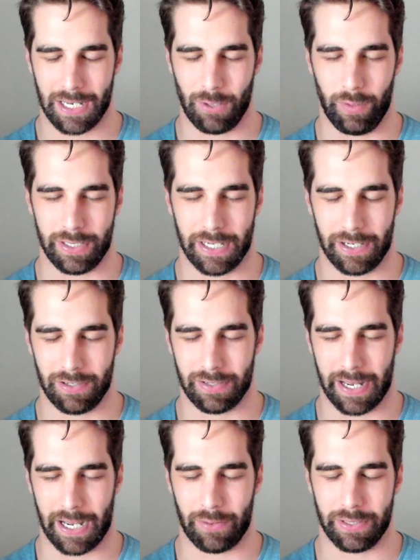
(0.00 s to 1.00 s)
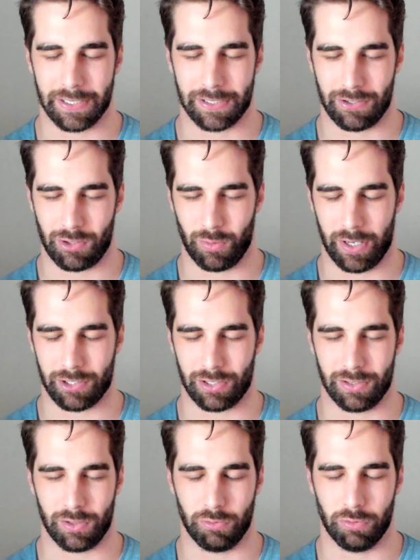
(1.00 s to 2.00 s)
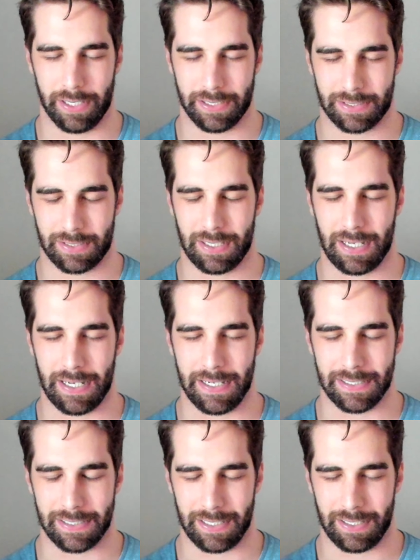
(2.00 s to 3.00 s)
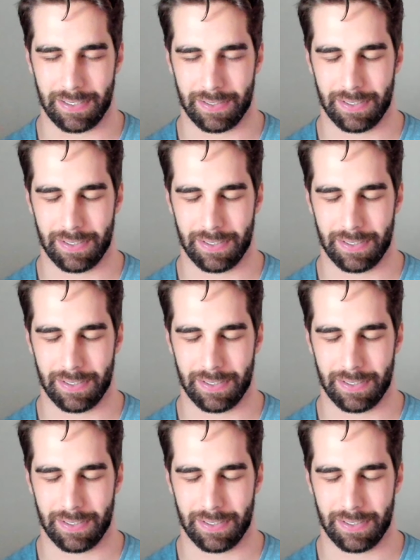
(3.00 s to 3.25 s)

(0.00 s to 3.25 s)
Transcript: We tell you now in the situation to rest easy,